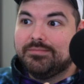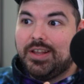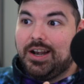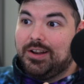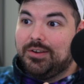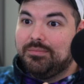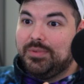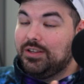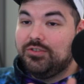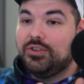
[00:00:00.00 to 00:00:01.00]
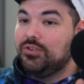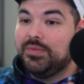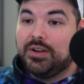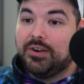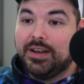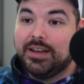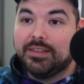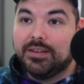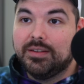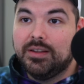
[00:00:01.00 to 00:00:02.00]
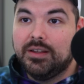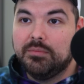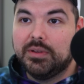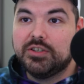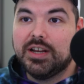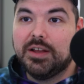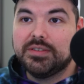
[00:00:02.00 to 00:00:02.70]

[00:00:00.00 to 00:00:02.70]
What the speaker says: I don't know, because you can do VR in anything. Well, let's check out the